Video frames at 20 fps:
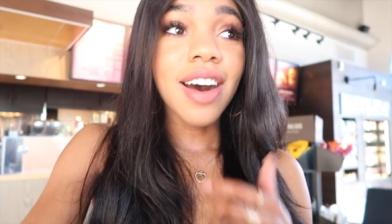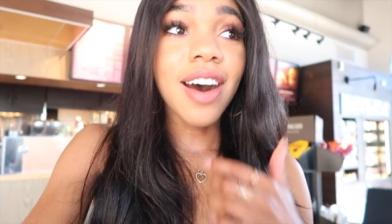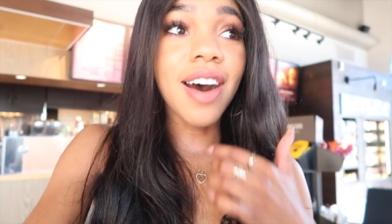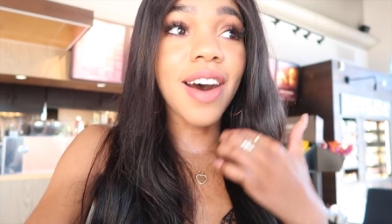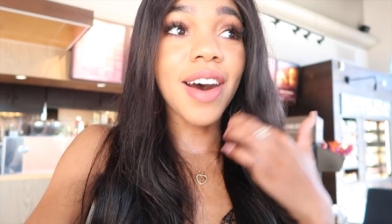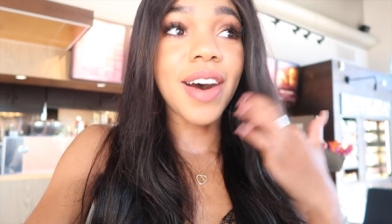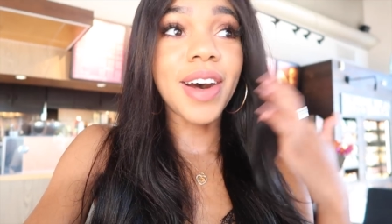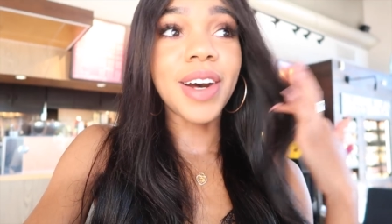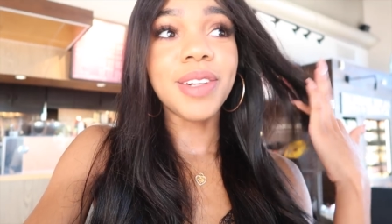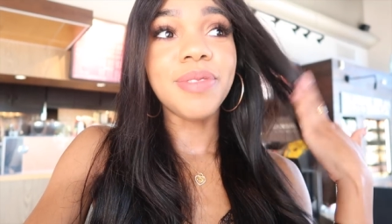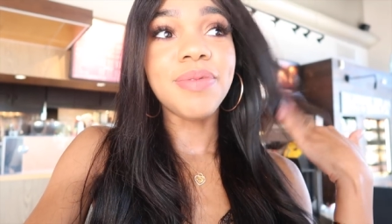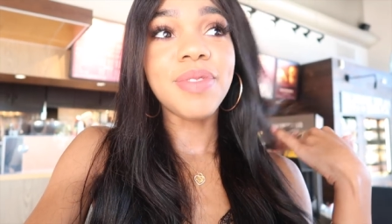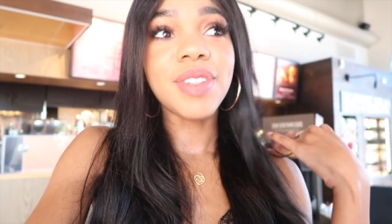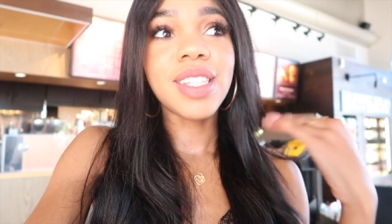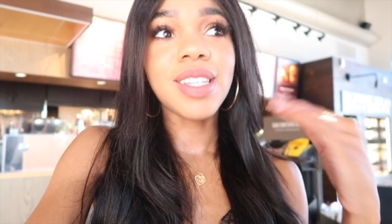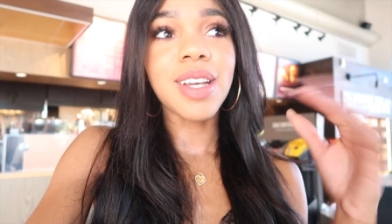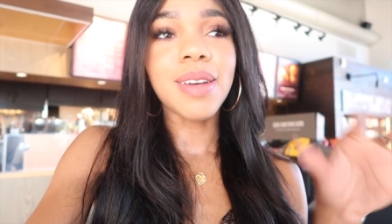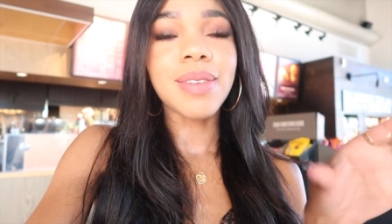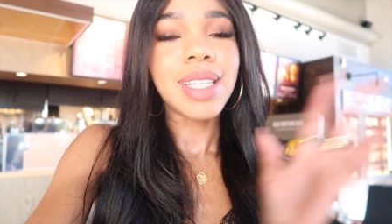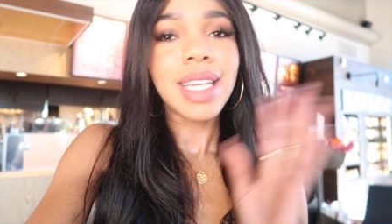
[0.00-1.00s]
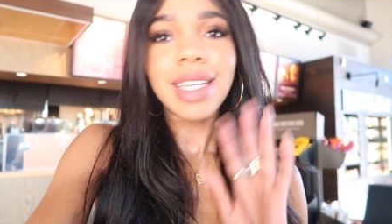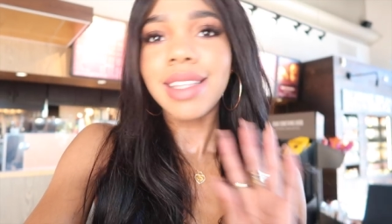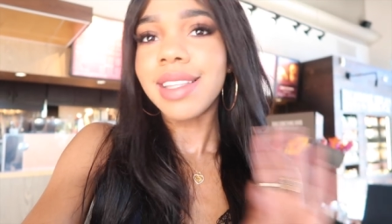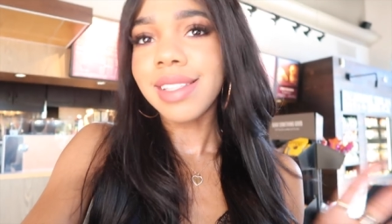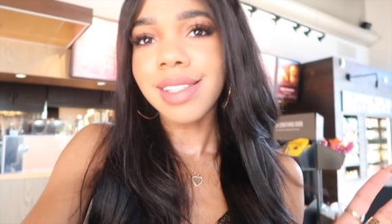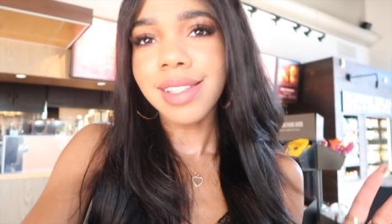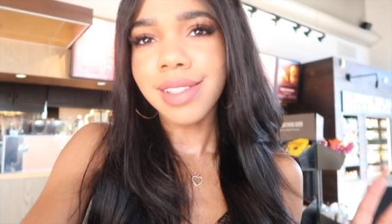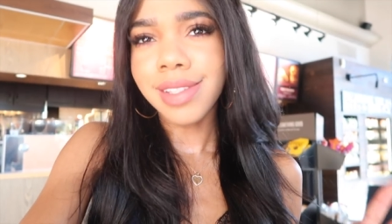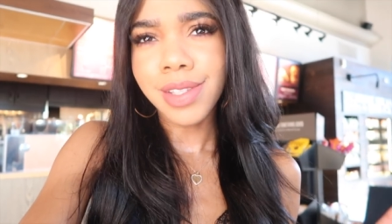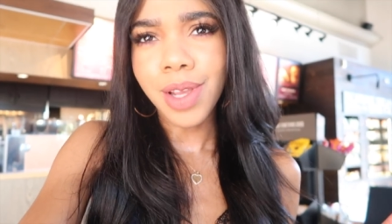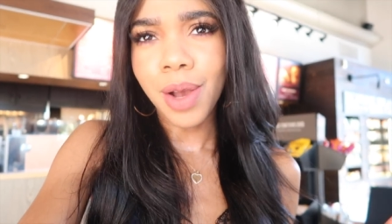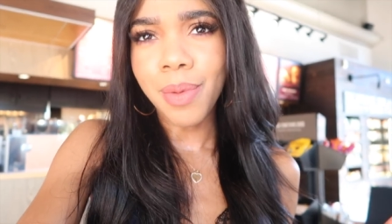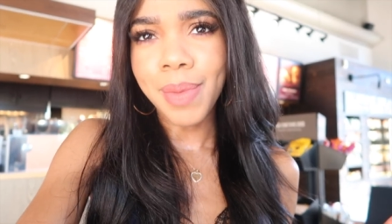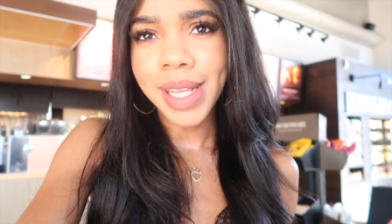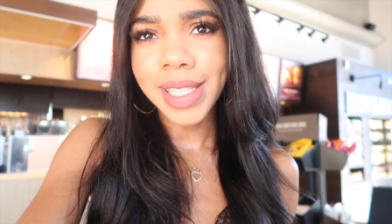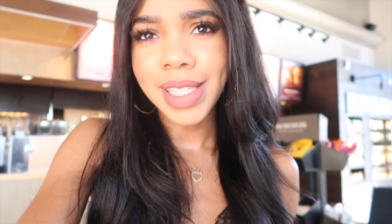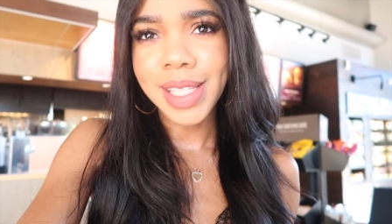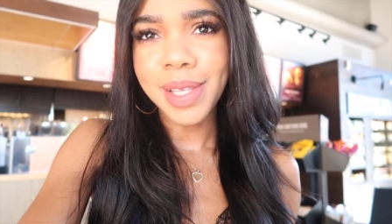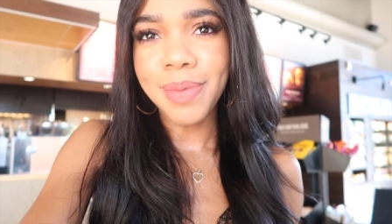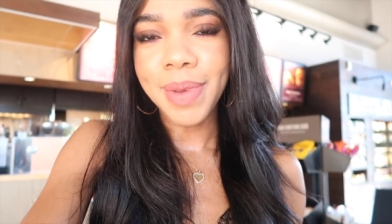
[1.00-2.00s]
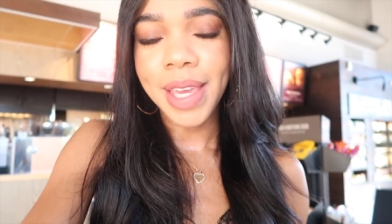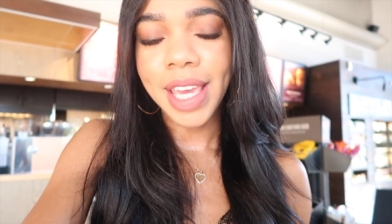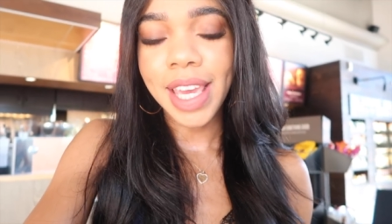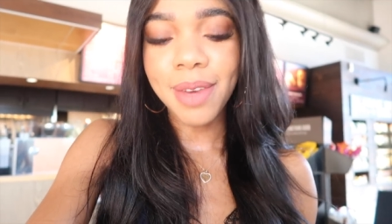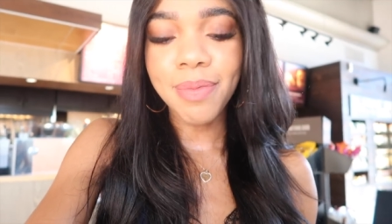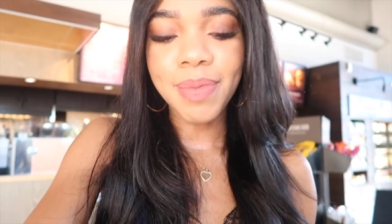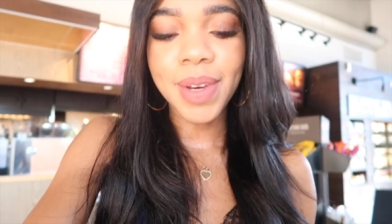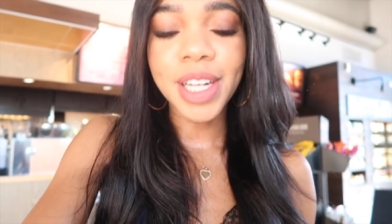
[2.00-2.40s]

Um, and so I was like, this is so meant to be.